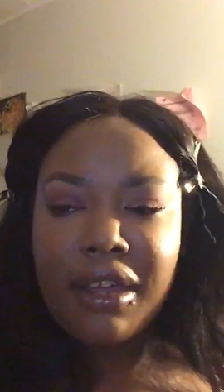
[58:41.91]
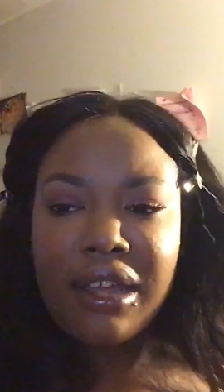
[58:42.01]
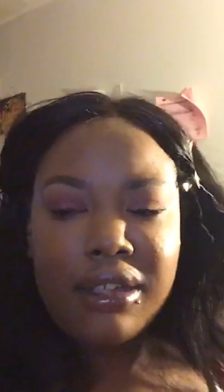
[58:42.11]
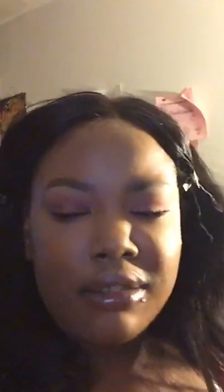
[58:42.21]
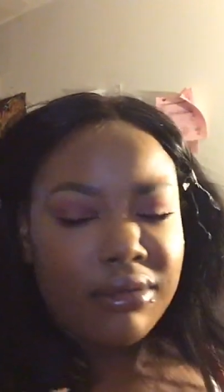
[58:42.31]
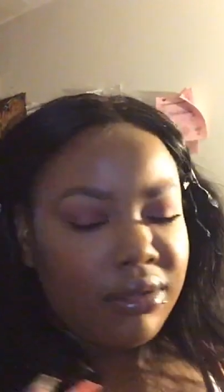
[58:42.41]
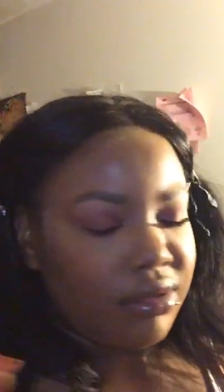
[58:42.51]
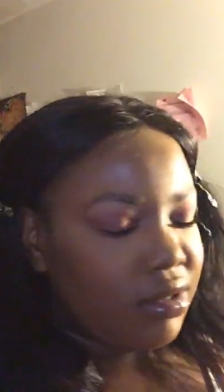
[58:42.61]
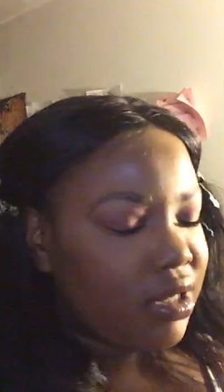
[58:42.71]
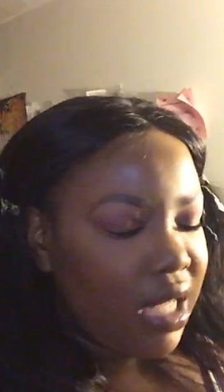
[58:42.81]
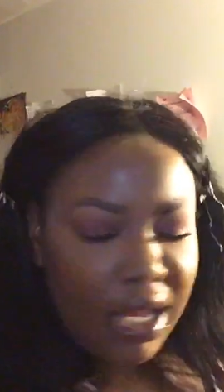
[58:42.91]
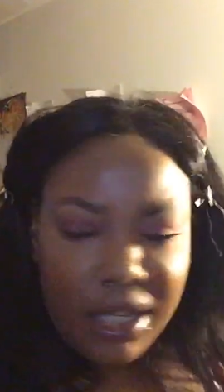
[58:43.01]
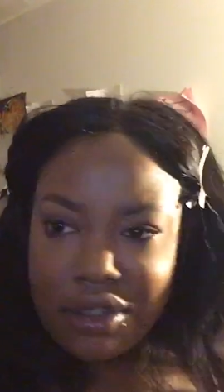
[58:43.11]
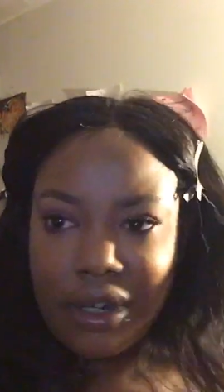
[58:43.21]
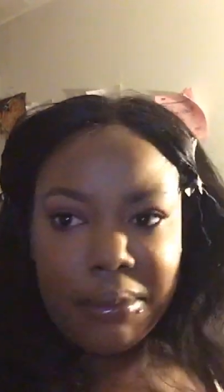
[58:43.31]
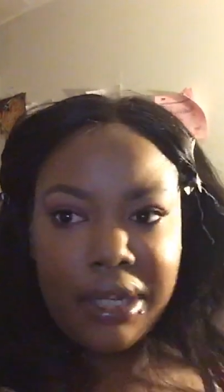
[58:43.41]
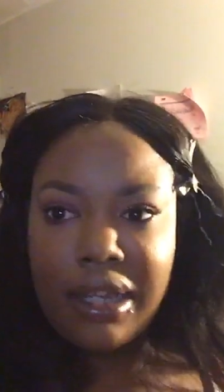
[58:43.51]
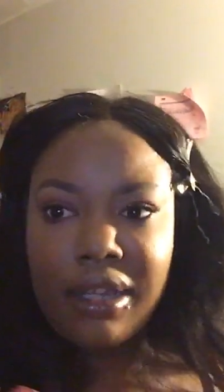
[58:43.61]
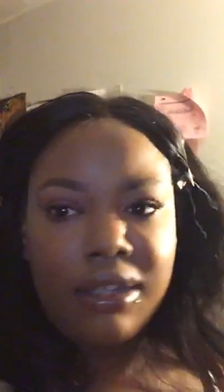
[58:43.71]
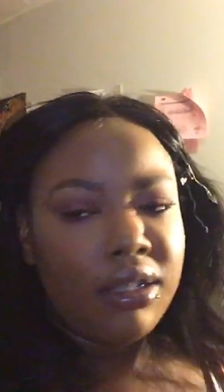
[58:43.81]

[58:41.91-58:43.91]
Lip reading: I hate drama. Like,